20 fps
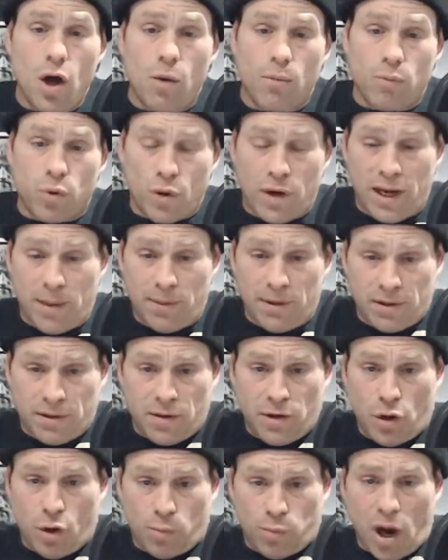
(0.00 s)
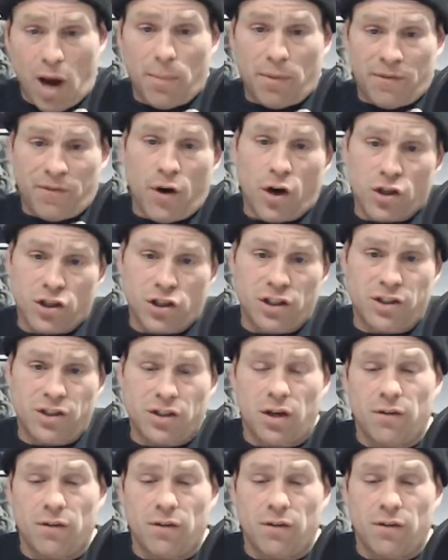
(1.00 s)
prohibit proper functions